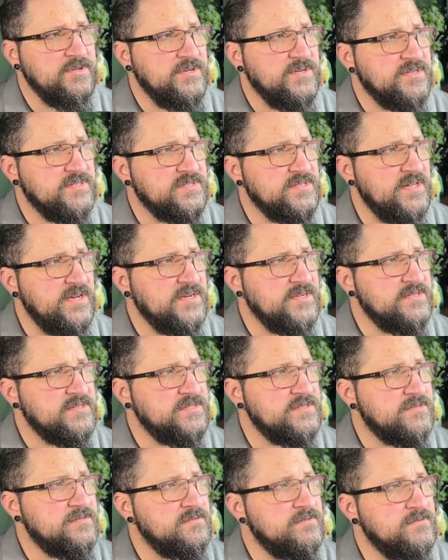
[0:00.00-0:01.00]
hit
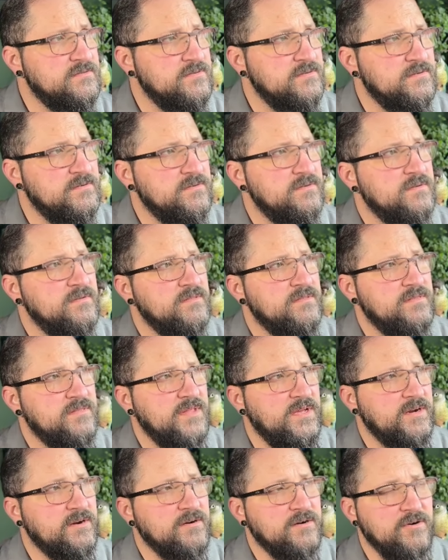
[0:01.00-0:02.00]
slice,
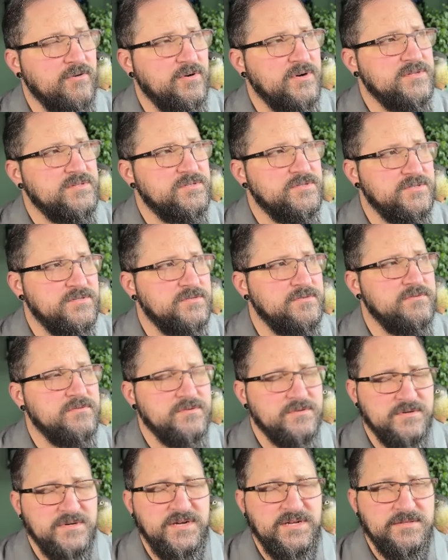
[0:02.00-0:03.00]
they are going to
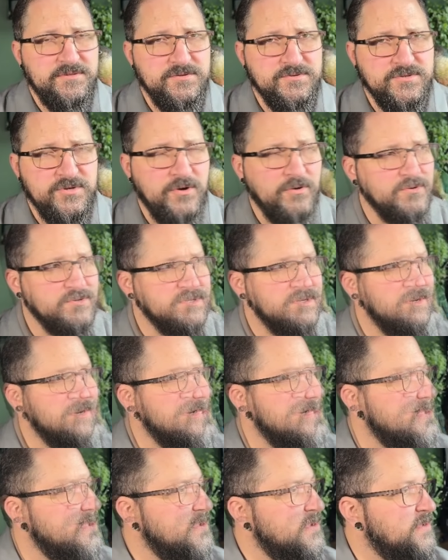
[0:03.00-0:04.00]
create those holes.
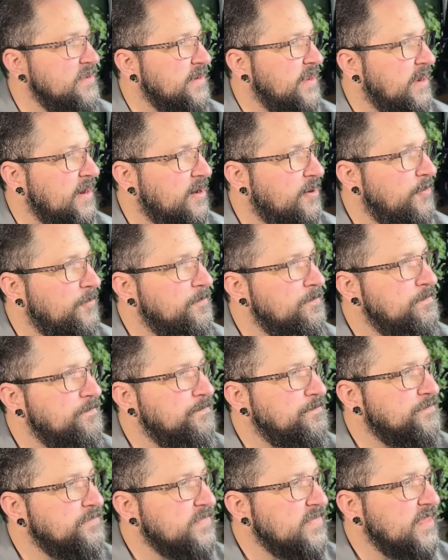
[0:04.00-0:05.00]
Now,
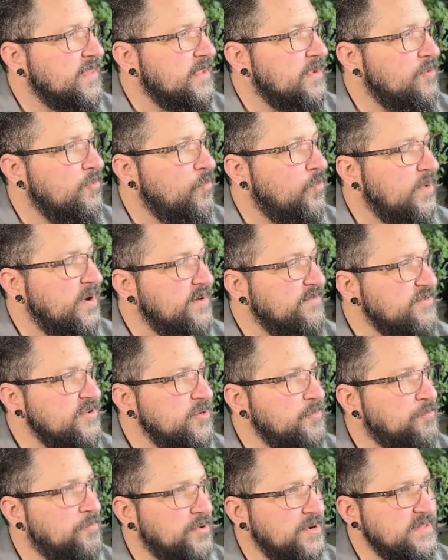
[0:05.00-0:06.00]
whenever you
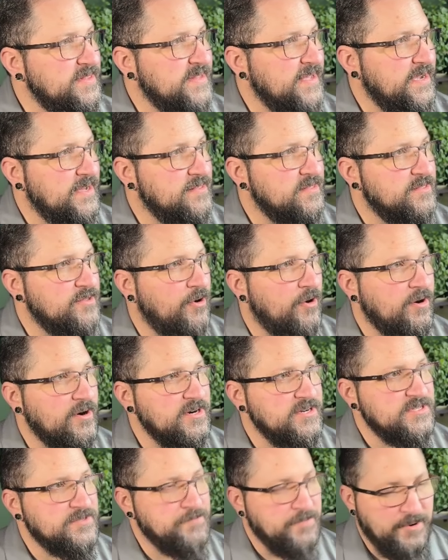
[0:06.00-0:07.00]
print that, the
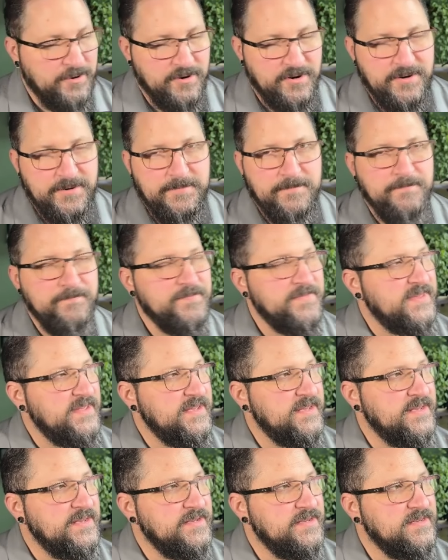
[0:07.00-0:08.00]
hardest part
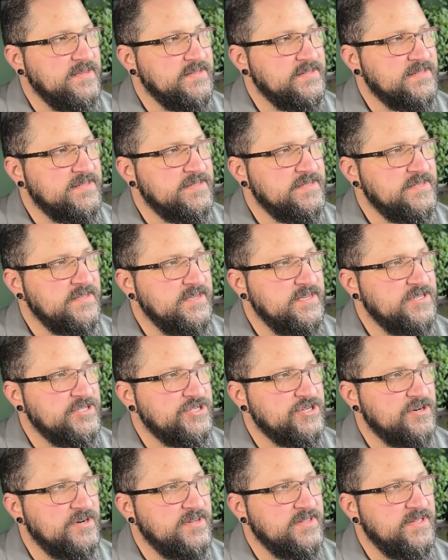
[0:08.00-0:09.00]
is
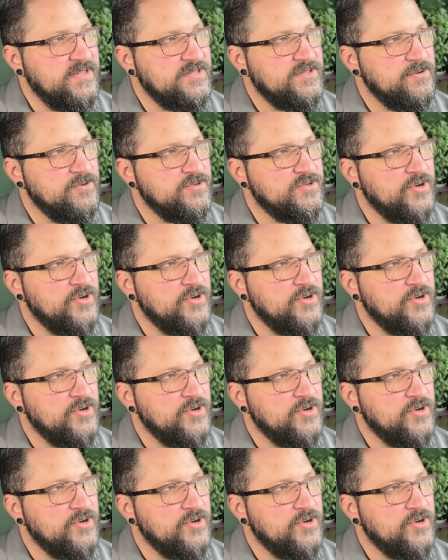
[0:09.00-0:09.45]
ensuring that those